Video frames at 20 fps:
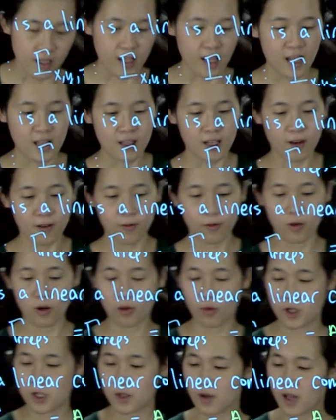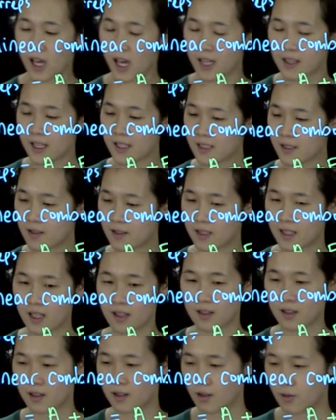And therefore, when you add these two
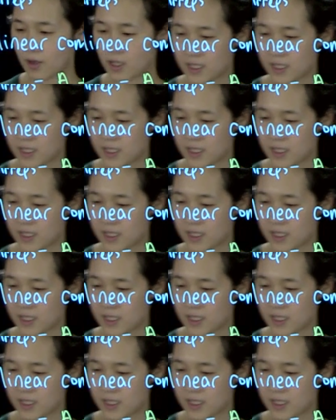together, we